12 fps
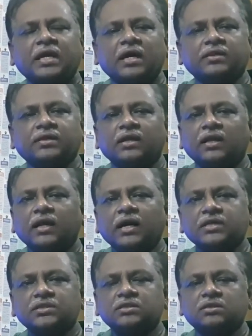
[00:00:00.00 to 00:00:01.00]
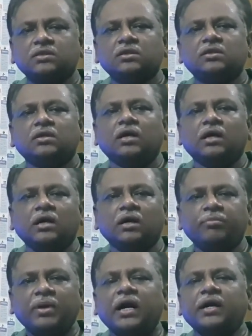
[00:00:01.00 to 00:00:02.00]
And the last
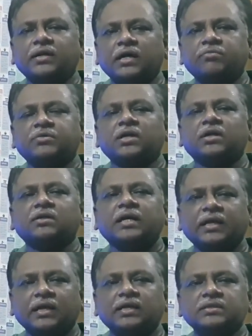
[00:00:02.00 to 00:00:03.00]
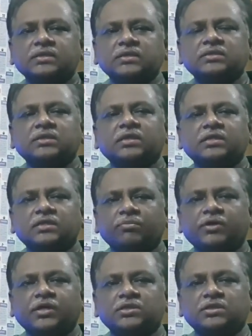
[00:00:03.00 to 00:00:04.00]
part after analysis and
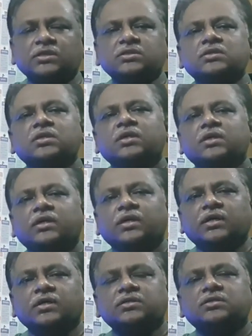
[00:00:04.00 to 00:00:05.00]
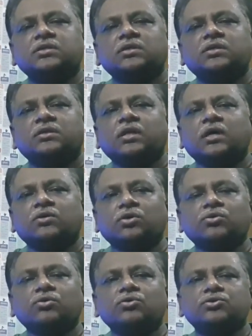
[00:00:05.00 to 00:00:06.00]
interpretations is the
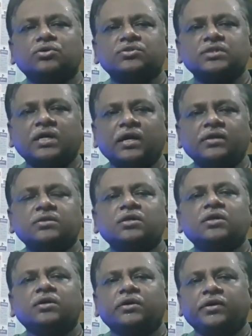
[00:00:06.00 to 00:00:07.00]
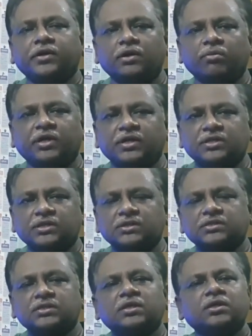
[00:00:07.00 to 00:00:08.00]
conclusions and
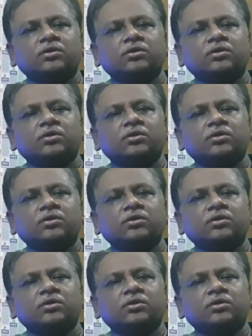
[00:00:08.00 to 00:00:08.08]
recommendations.